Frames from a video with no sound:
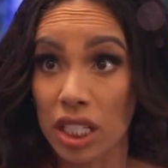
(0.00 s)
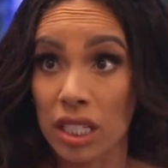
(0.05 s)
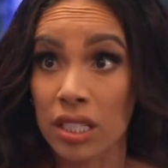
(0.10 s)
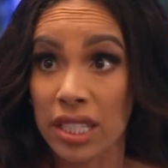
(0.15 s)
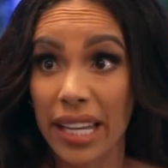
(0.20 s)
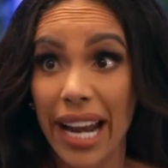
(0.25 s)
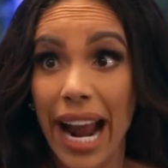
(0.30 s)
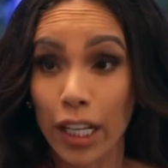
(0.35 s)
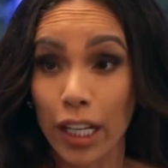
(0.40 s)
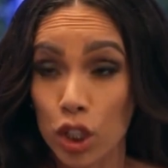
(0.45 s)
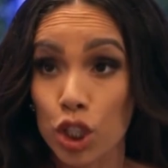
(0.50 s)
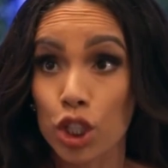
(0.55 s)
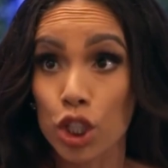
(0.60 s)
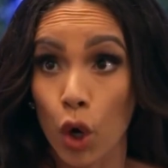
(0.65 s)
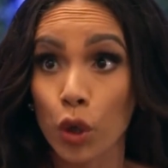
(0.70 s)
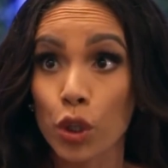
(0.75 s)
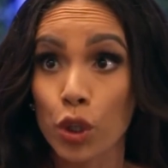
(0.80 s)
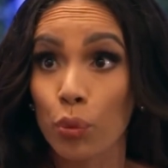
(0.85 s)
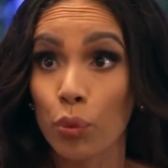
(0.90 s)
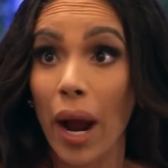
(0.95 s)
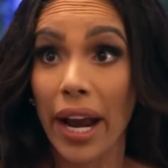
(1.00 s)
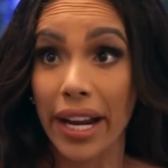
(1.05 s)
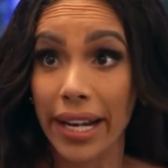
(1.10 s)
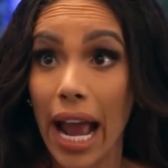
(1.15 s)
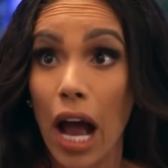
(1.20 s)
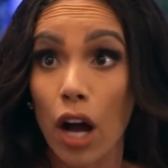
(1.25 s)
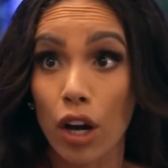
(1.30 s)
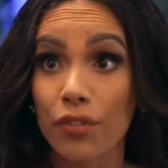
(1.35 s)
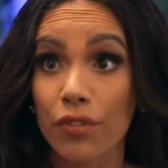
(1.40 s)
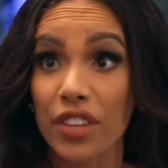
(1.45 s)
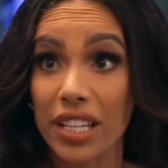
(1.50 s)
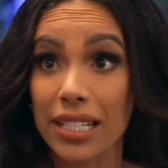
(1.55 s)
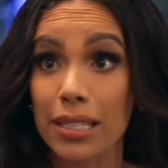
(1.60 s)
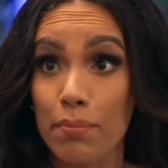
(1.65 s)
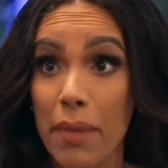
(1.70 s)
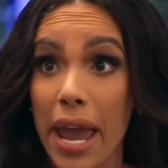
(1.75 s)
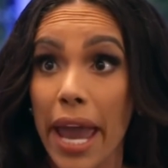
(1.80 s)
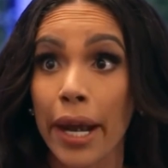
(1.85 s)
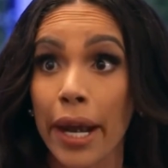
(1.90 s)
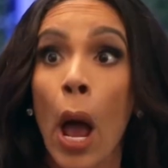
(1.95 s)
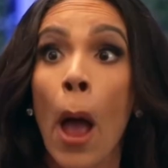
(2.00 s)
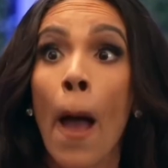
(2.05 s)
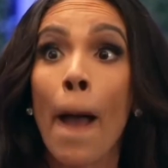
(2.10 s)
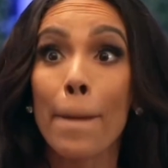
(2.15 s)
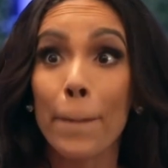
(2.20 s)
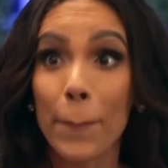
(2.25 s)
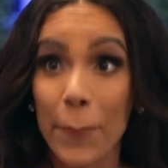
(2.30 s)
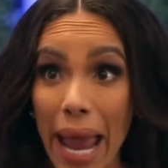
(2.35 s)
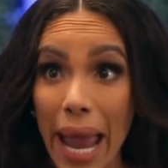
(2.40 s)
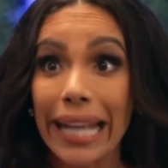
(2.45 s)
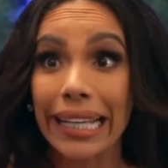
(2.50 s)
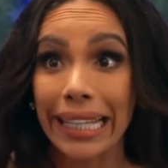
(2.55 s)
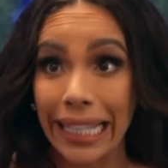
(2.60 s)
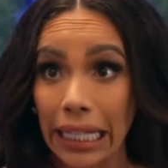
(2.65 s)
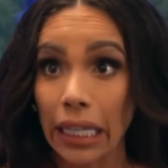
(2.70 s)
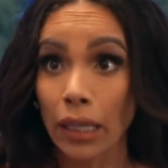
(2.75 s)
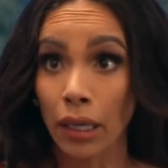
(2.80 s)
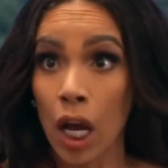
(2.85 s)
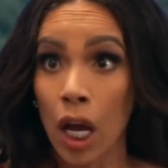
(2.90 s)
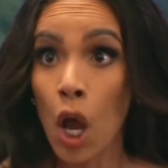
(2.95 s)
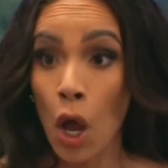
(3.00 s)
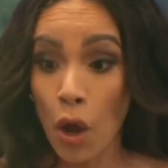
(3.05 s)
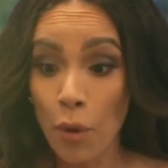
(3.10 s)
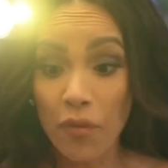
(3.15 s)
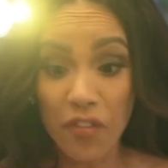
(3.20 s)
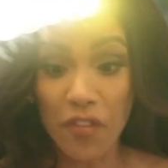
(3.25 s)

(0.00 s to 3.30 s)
or devotion to the truth?" For the first time, Yandy